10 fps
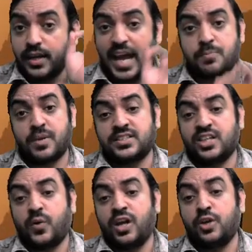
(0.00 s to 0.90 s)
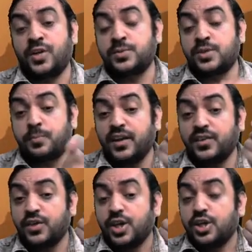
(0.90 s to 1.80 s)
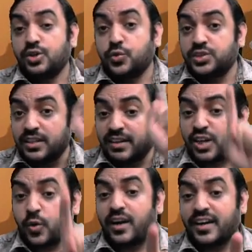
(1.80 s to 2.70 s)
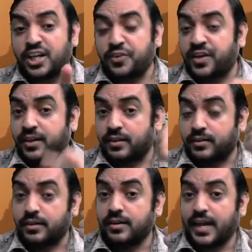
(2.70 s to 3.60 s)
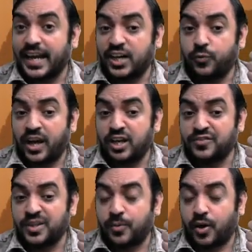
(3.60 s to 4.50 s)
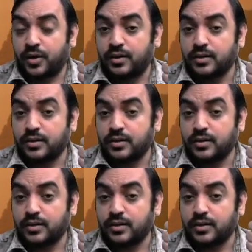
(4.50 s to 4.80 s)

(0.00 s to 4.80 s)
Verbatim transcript: and present value of redemption price using required rate of return, I get value of the bond.